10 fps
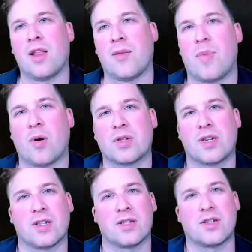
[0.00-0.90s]
The opponent's
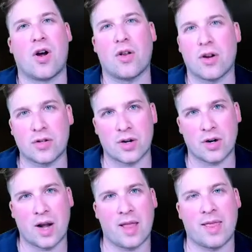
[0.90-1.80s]
going to start their
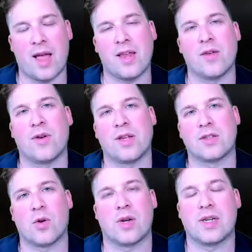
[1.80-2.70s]
turn, and that unit
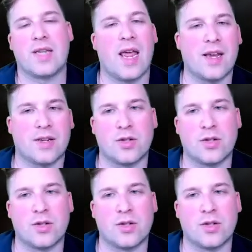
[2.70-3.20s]
is going to take